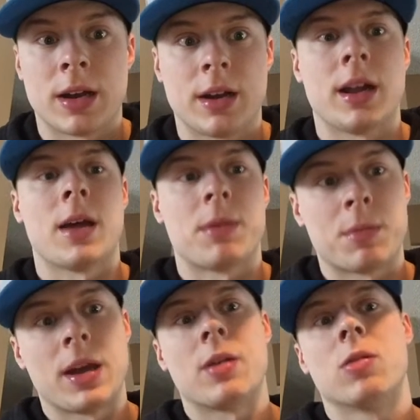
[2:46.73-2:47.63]
and an
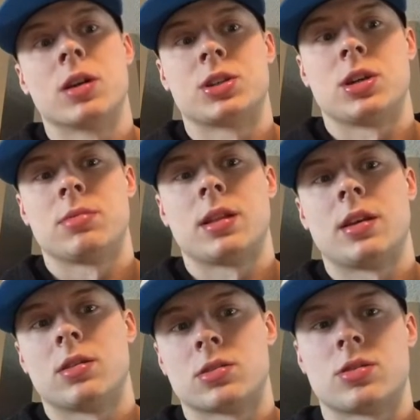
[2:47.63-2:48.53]
MMA workshop that
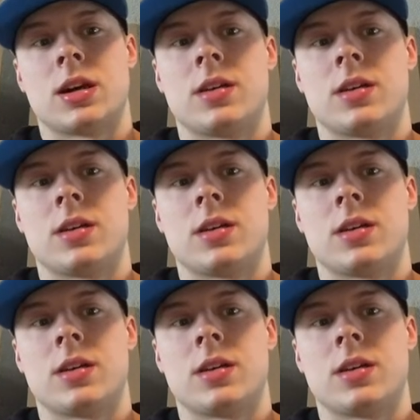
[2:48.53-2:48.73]
they also